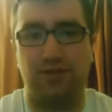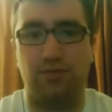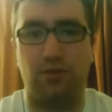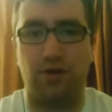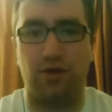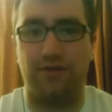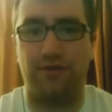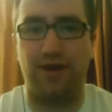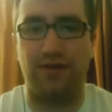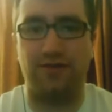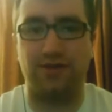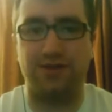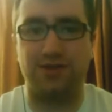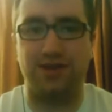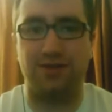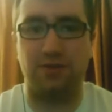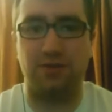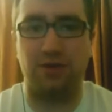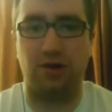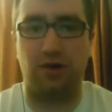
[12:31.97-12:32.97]
favored team
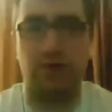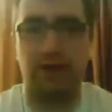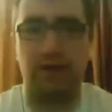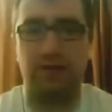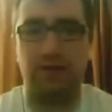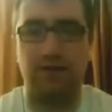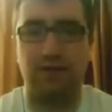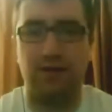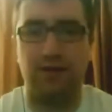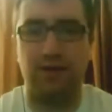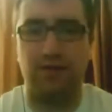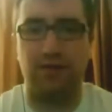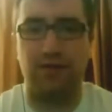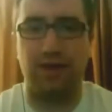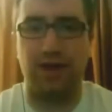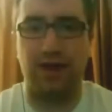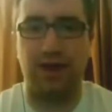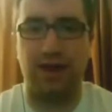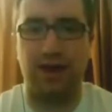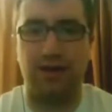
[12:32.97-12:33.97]
going in,
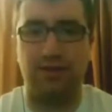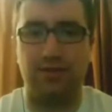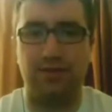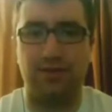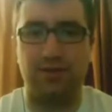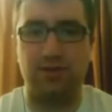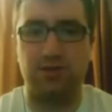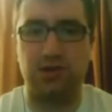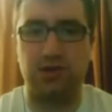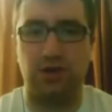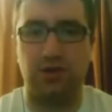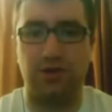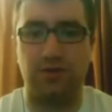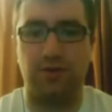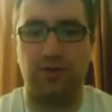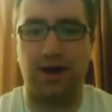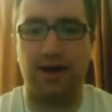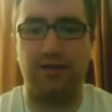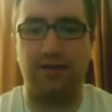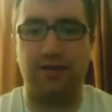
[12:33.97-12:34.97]
and they're showing
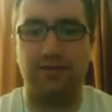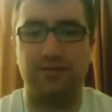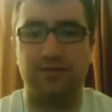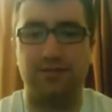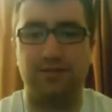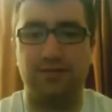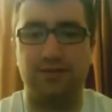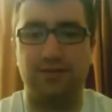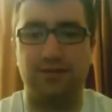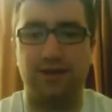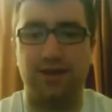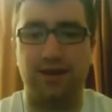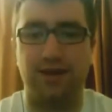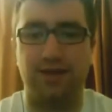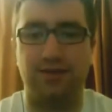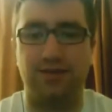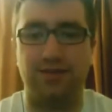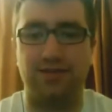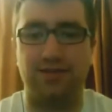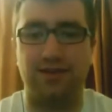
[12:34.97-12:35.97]
why
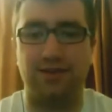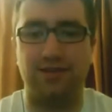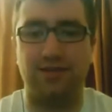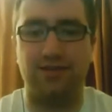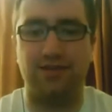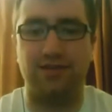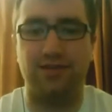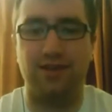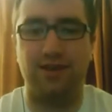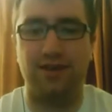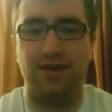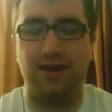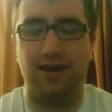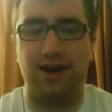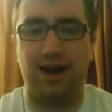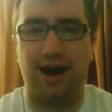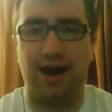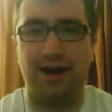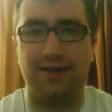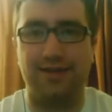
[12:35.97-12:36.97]
in this series.
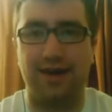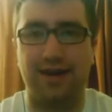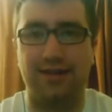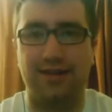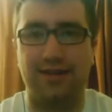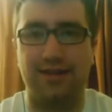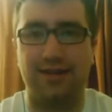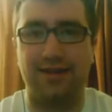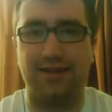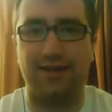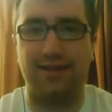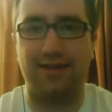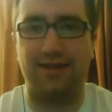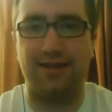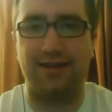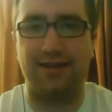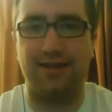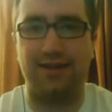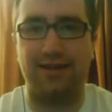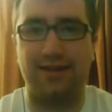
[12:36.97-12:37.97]
I think another thing
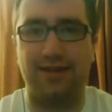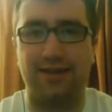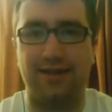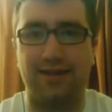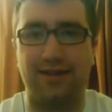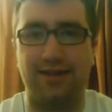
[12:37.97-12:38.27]
I want to say on the